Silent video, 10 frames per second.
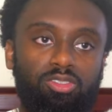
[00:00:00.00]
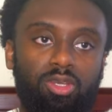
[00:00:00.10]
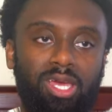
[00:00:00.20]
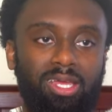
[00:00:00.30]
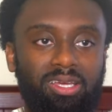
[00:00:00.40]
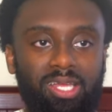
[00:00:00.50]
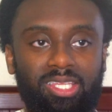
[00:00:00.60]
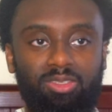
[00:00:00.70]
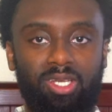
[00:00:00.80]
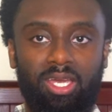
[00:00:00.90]
So like, I think
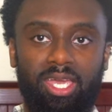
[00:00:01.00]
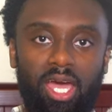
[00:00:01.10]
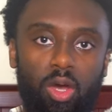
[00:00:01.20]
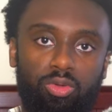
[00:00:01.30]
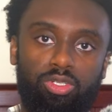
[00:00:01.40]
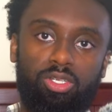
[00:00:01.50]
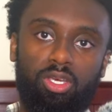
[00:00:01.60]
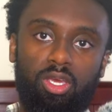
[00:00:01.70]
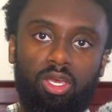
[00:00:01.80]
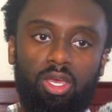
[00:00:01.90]
it was like a couch,
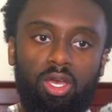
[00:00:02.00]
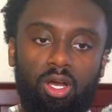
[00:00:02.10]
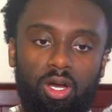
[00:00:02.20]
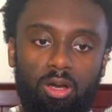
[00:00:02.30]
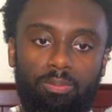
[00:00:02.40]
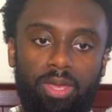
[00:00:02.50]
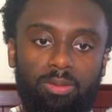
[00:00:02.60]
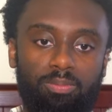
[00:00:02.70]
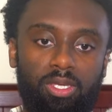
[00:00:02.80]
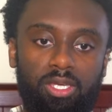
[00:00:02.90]
a bed
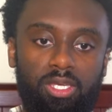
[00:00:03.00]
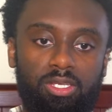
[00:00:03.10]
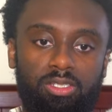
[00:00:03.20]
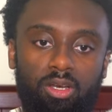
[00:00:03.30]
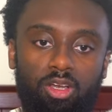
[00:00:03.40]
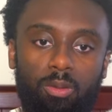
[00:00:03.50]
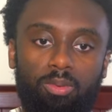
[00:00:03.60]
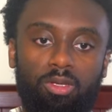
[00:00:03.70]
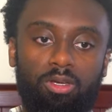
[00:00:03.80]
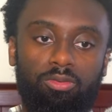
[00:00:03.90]
piece, a
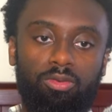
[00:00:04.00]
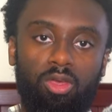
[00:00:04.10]
couple of,